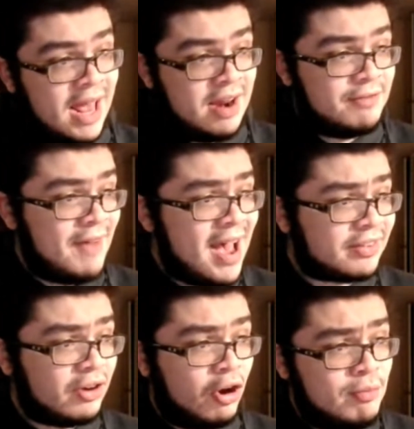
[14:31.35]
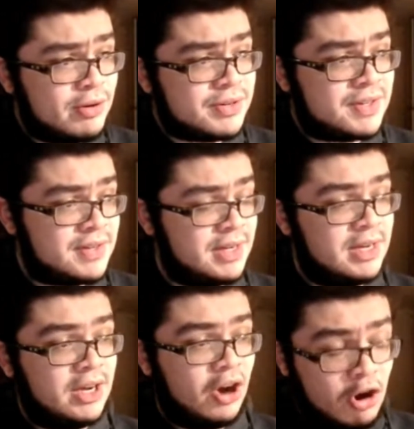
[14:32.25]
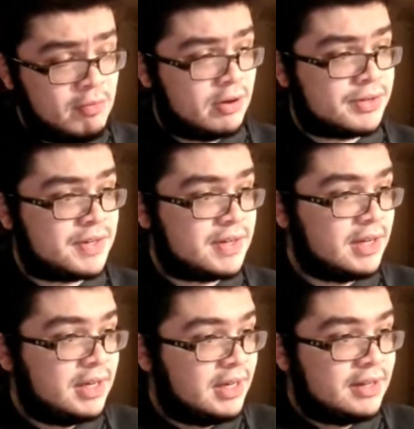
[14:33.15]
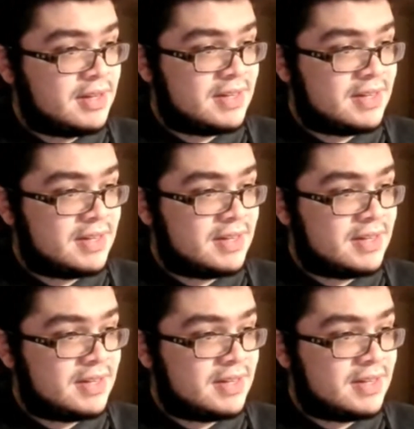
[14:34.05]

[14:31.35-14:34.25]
And in fact, almost the